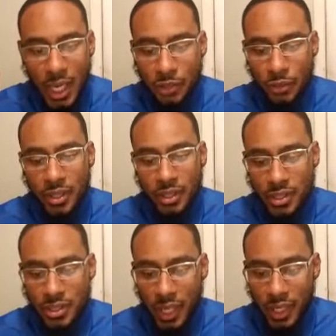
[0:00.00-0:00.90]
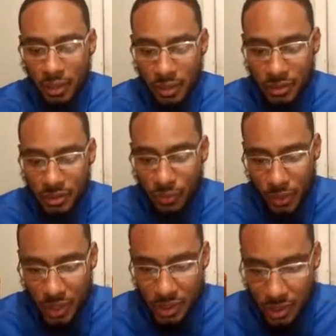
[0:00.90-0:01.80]
credit is
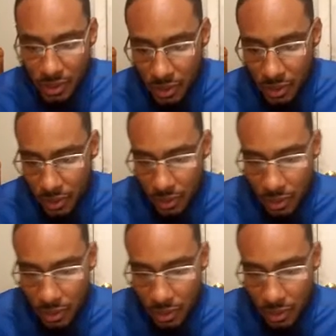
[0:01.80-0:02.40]
$8.48 a year.